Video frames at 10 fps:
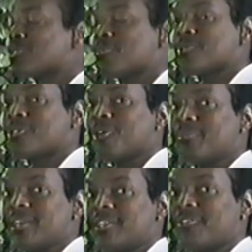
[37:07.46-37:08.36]
supposed to all
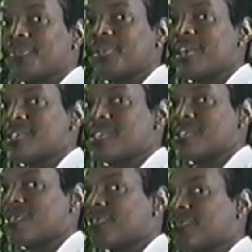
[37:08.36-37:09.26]
be at different places.
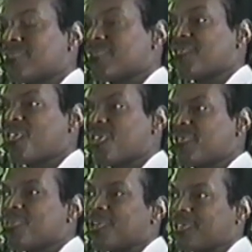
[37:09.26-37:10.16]
There were four,
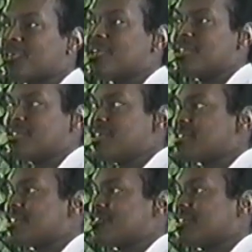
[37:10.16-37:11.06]
well, three
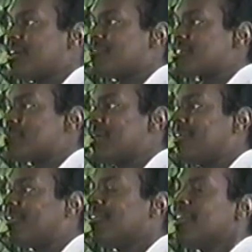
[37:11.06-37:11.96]
essentially of us
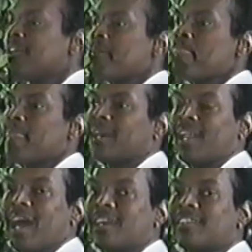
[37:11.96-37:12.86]
male. Yeah. And
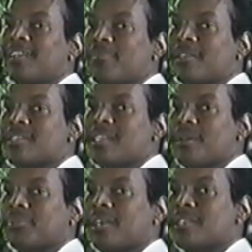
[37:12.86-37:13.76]
I ended up at the same
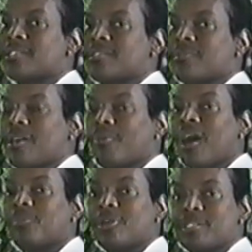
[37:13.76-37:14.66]
place that
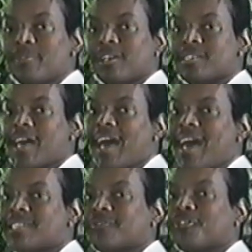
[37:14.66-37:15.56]
Ron was because I
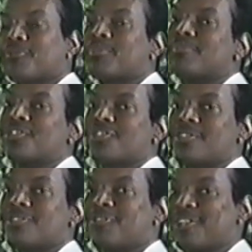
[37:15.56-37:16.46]
asked for permission
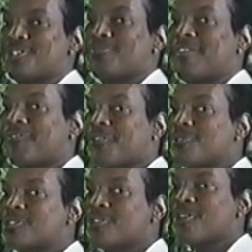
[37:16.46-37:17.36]
to finish my
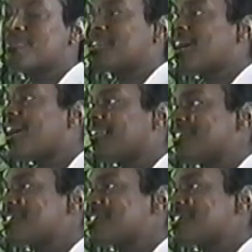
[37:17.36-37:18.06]
first term in college,